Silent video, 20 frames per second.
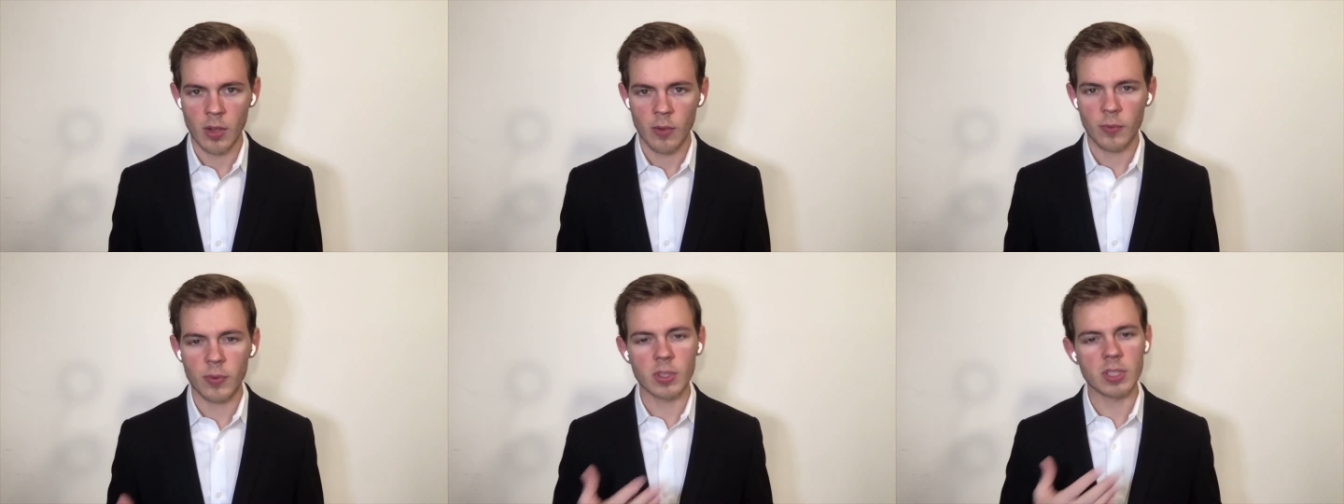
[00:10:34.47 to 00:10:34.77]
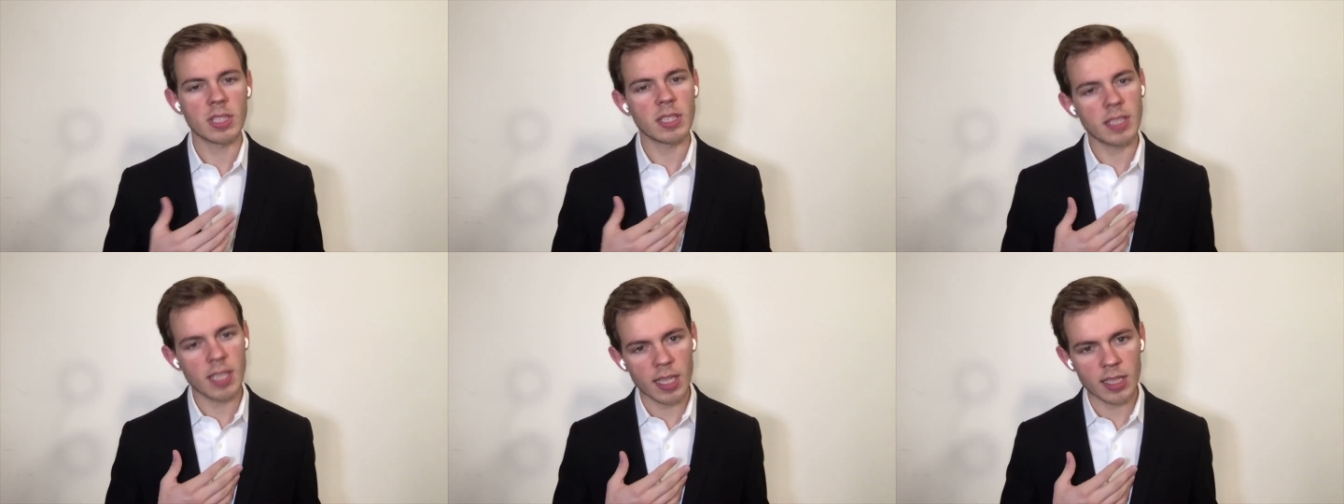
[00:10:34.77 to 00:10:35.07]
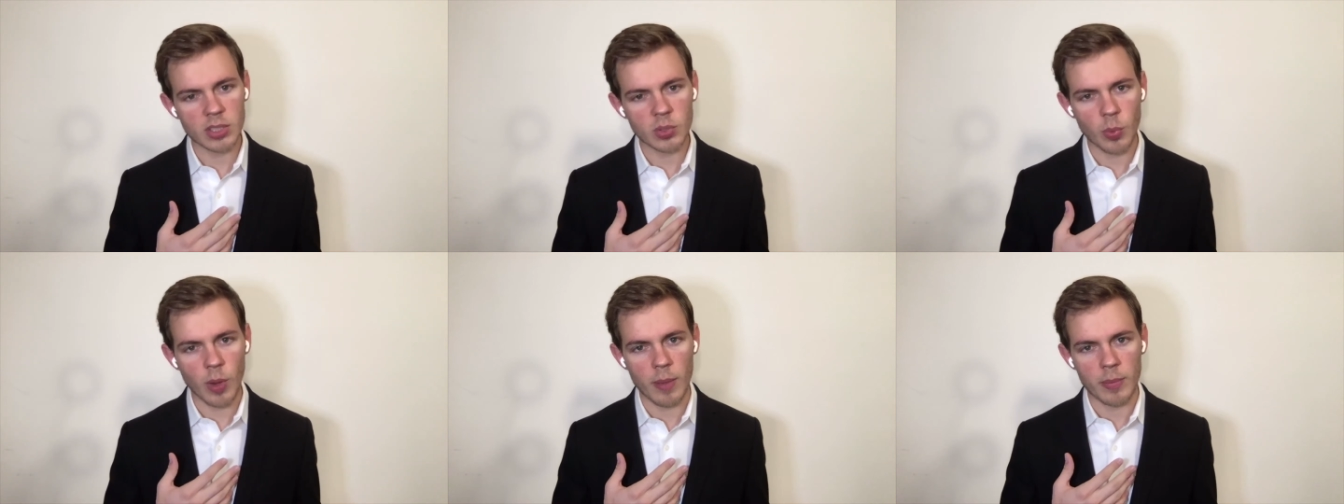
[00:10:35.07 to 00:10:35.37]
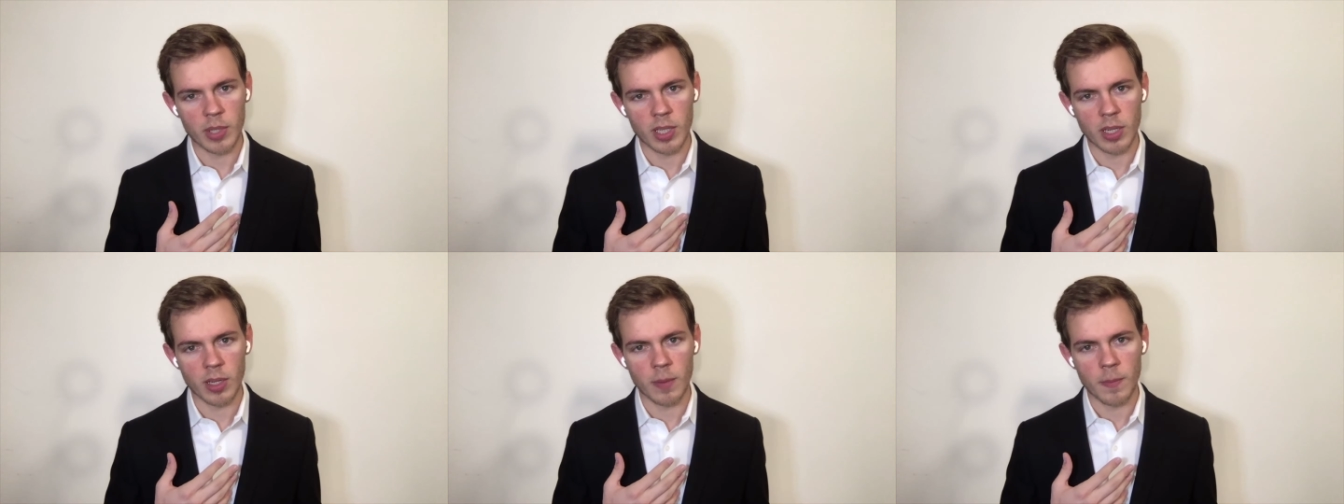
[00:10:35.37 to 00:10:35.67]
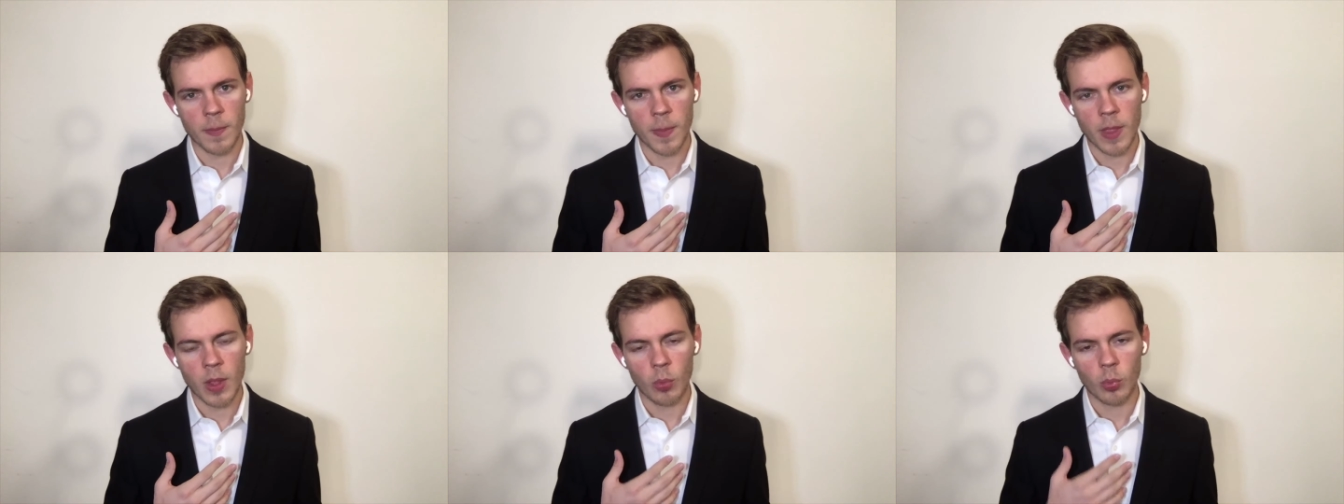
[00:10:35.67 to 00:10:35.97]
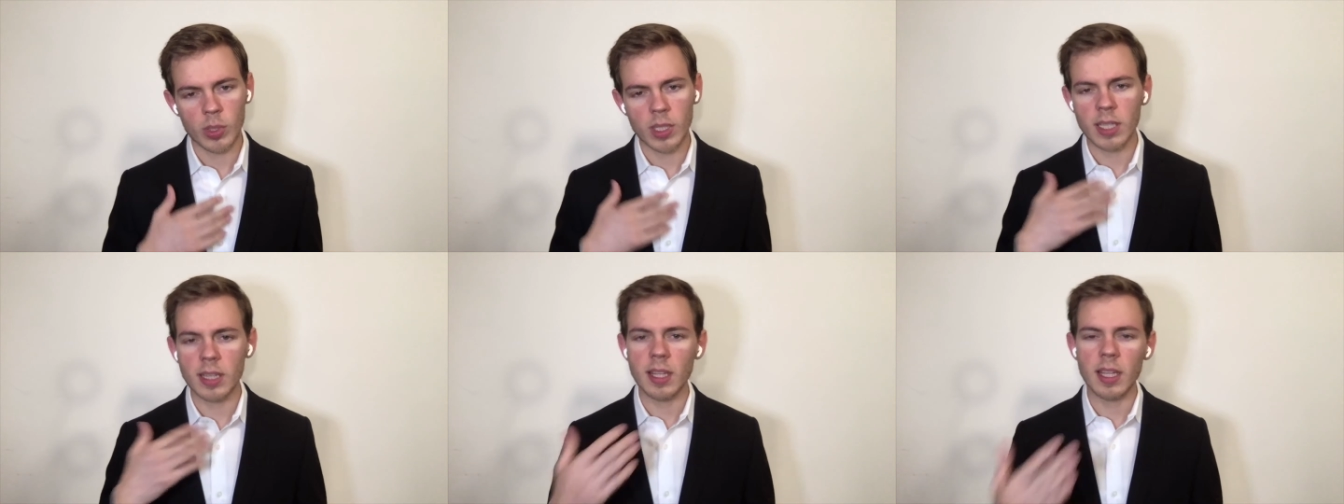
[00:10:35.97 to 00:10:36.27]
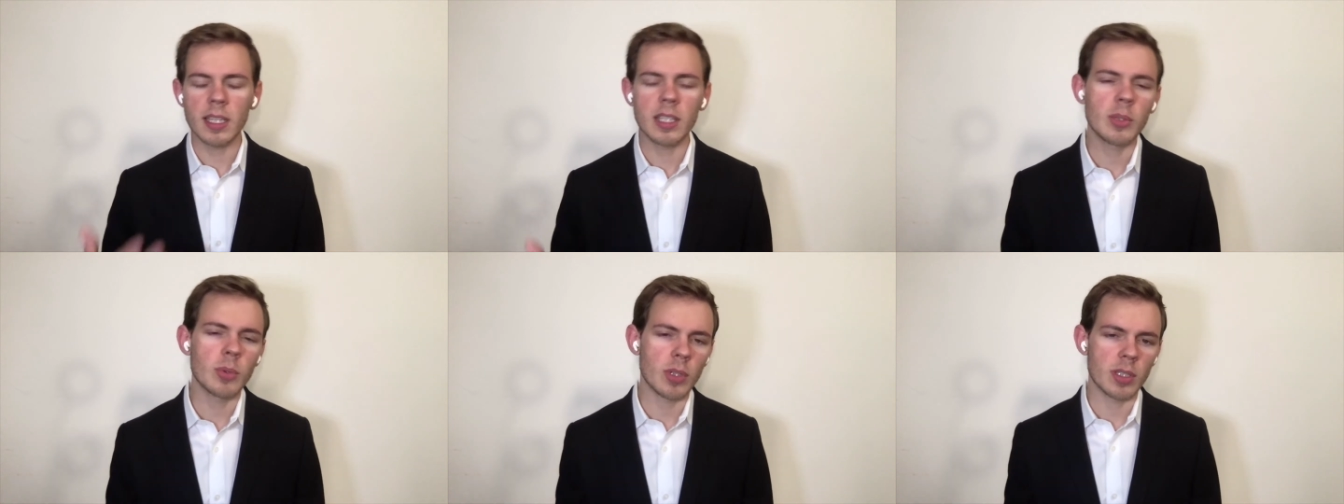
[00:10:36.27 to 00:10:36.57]
For today's webinar, what I'd
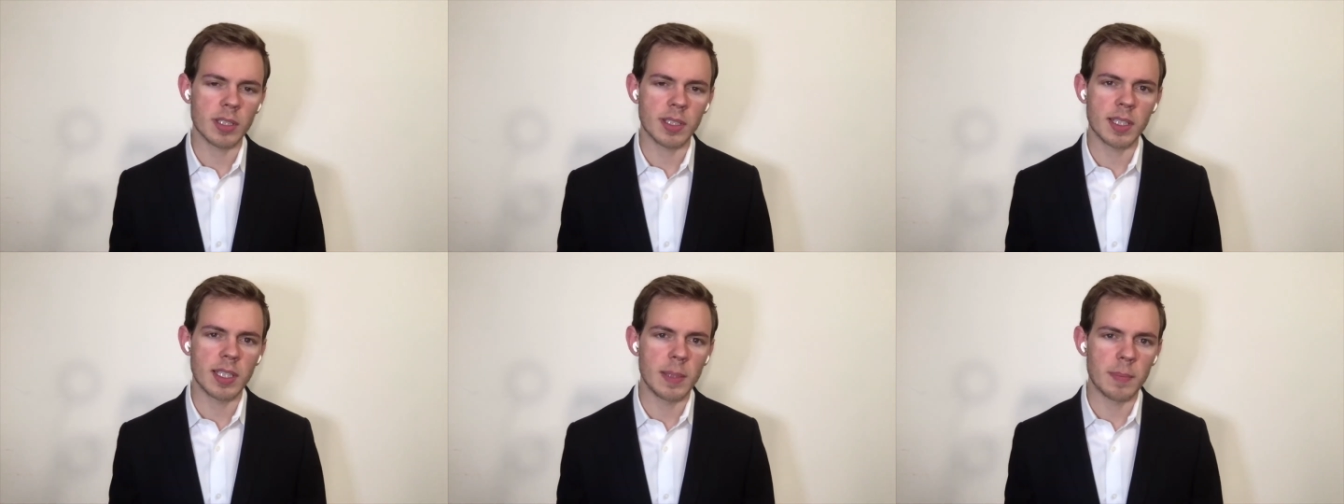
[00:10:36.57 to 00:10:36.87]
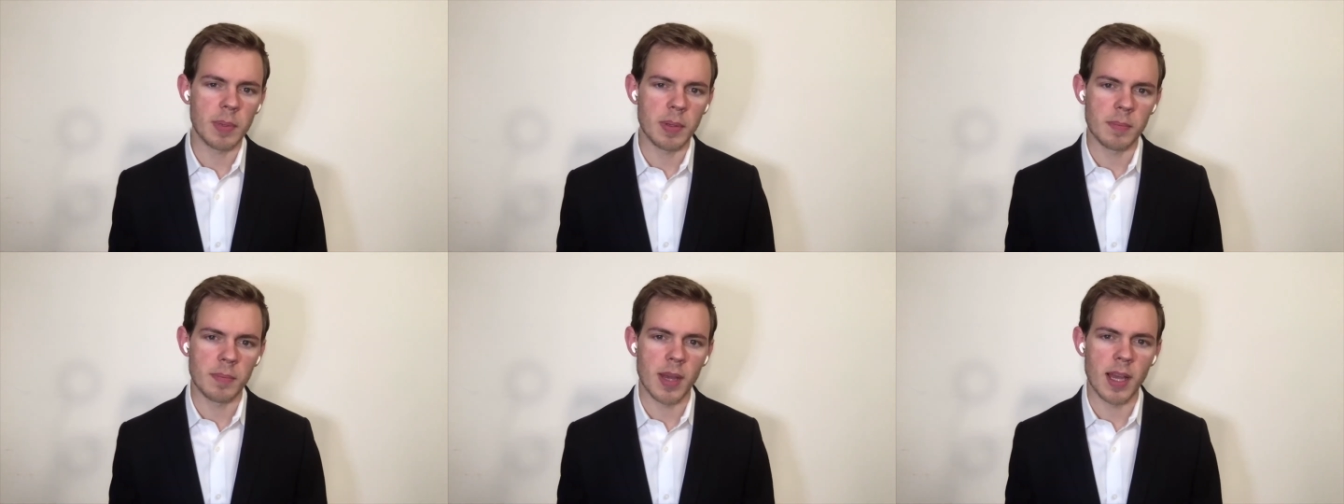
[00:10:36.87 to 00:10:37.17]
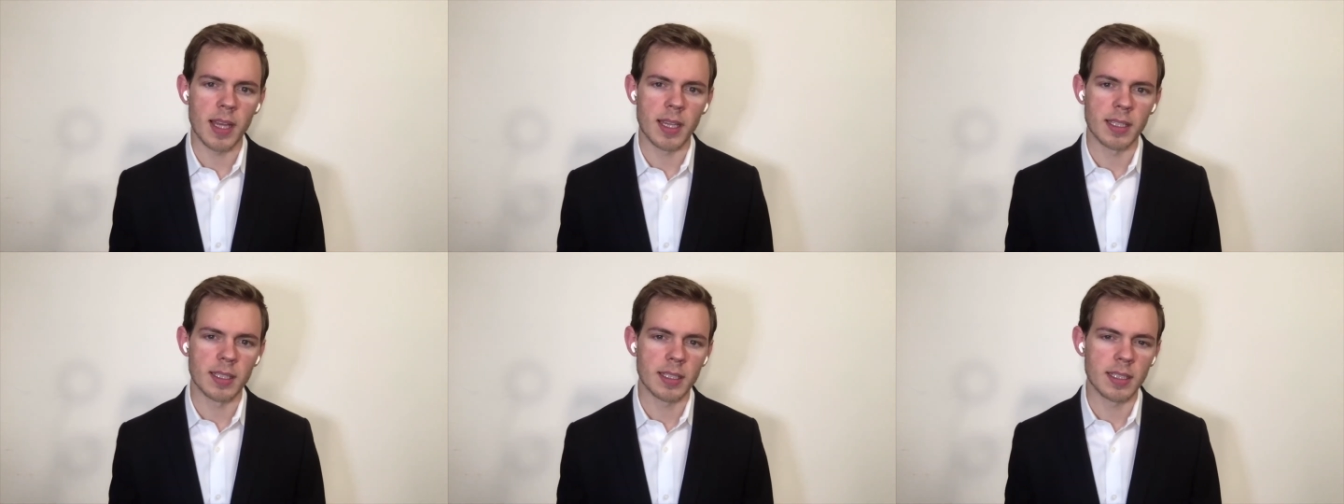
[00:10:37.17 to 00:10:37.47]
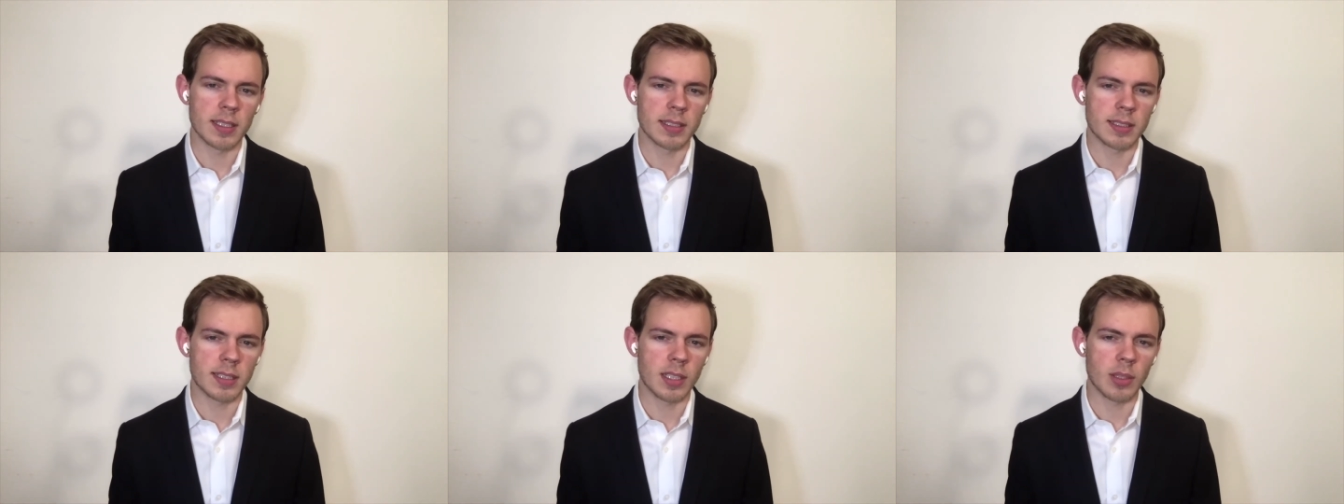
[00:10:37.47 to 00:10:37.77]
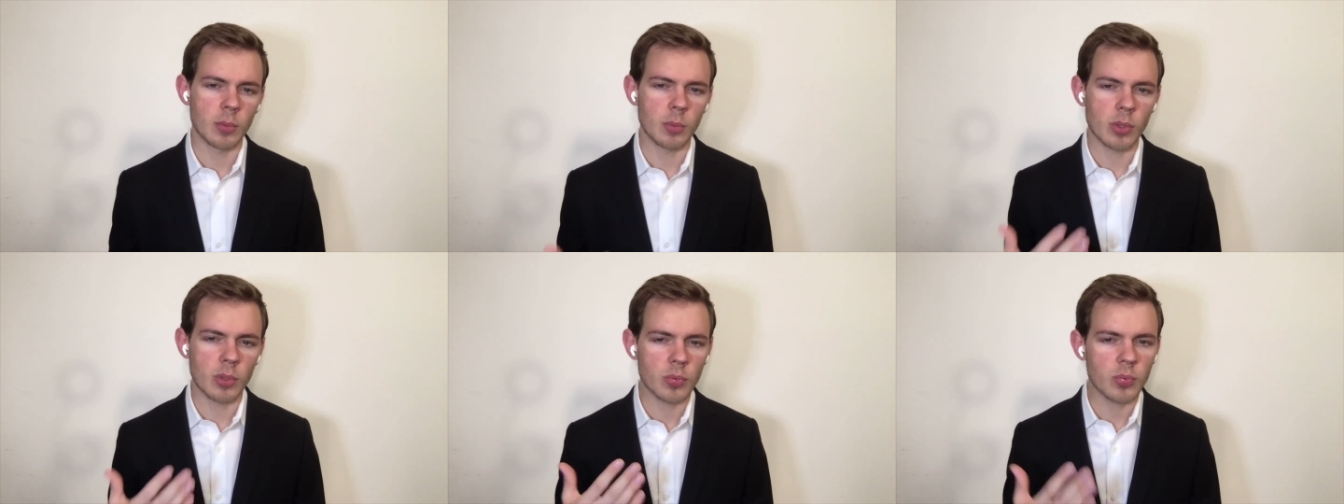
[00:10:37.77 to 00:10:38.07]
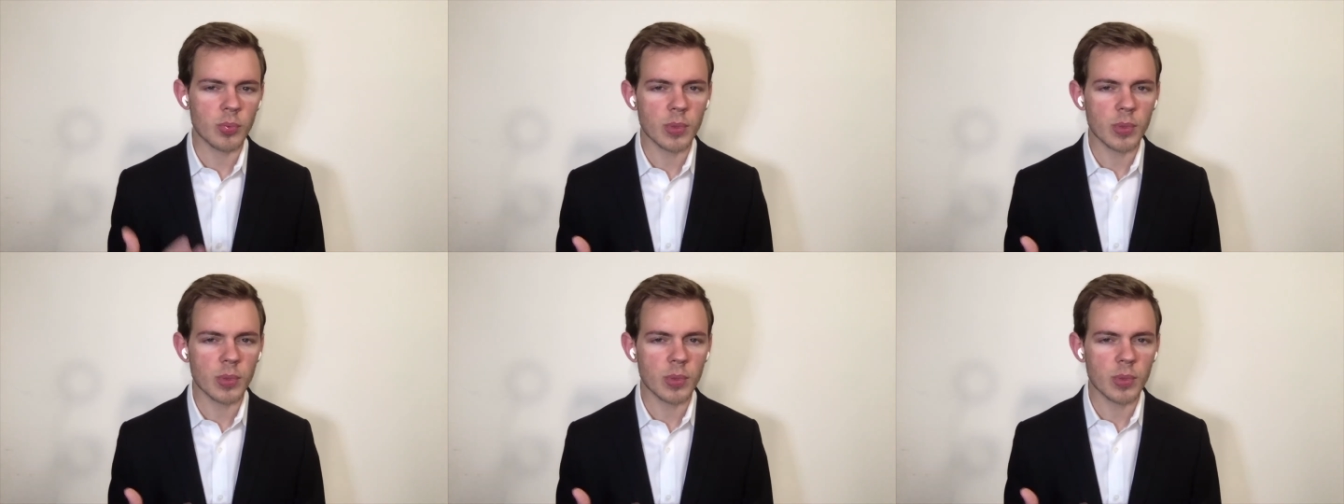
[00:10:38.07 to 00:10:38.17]
like you all to keep in mind is that we're